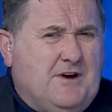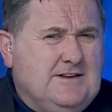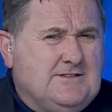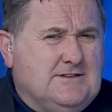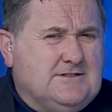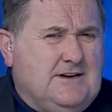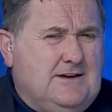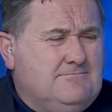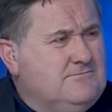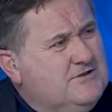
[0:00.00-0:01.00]
No surprise
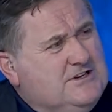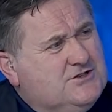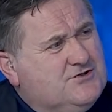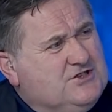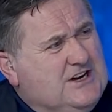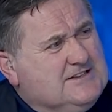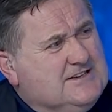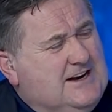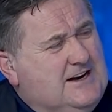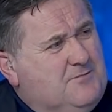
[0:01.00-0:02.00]
that Rangers
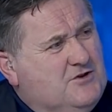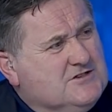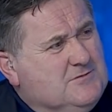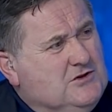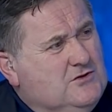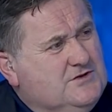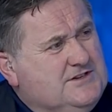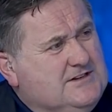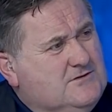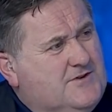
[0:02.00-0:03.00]
rejected any possible
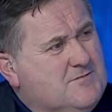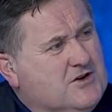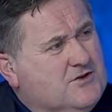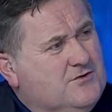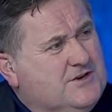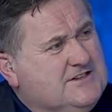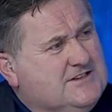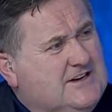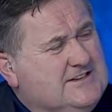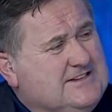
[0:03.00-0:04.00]
loan deal for
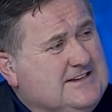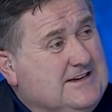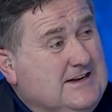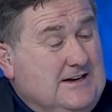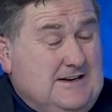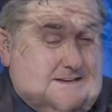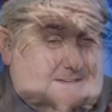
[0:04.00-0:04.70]
McCrory to Dundee.